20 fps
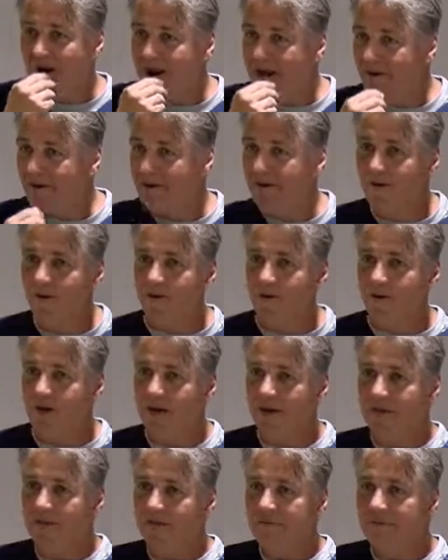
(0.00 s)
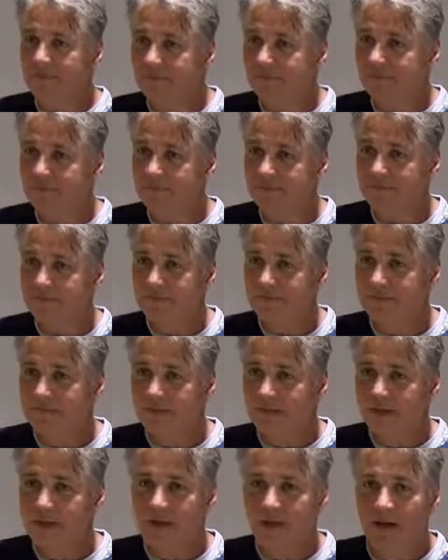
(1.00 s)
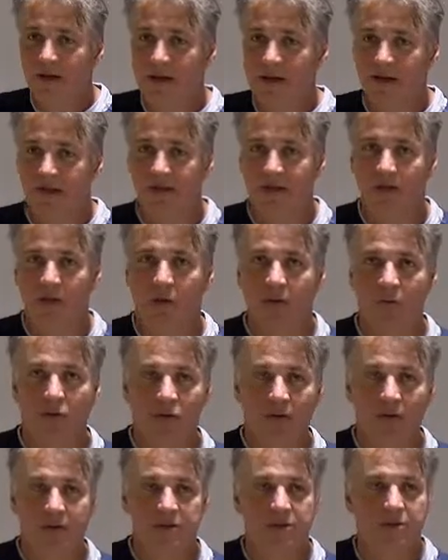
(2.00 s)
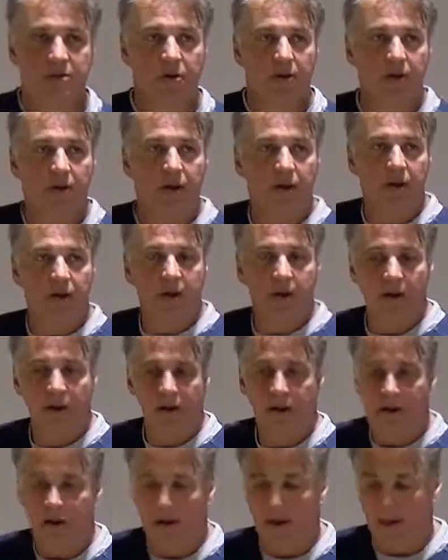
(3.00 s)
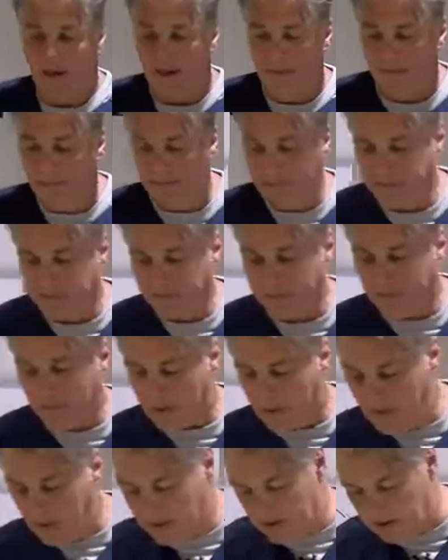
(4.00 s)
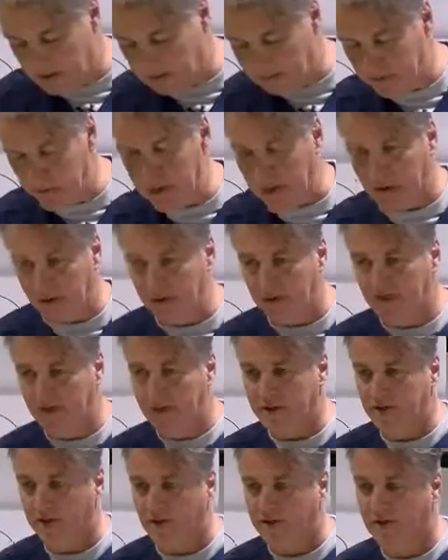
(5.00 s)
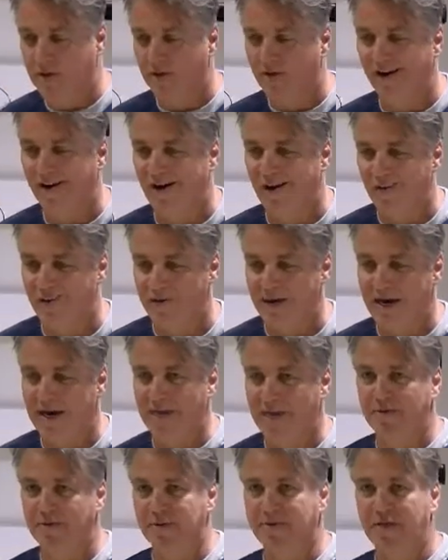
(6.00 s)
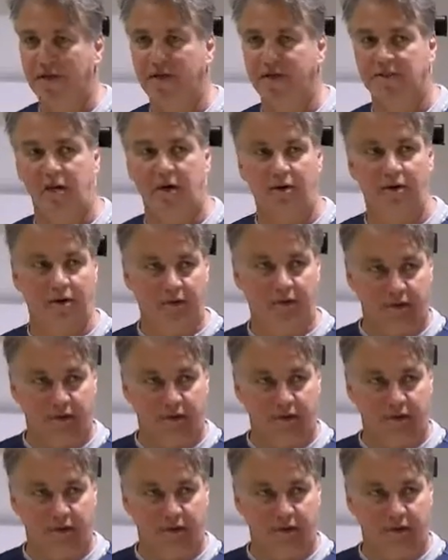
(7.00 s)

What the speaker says: Well, with that, I'll tell you one more little story. There's a book I really enjoyed called The Other 90%. It's how